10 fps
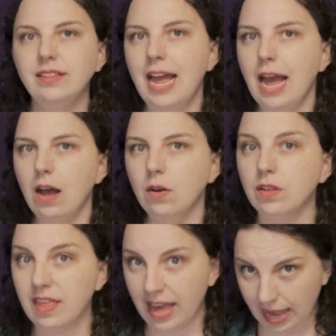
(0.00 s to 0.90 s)
Now
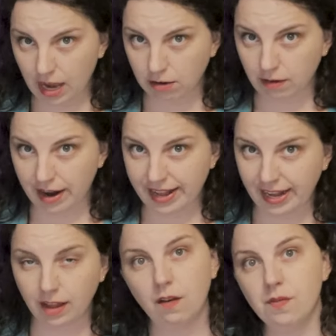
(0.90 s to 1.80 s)
to the
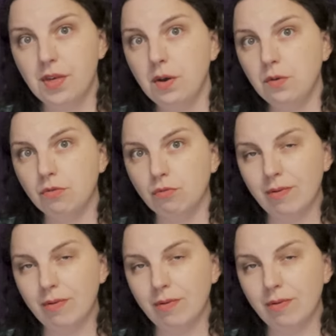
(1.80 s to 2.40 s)
handwriting of those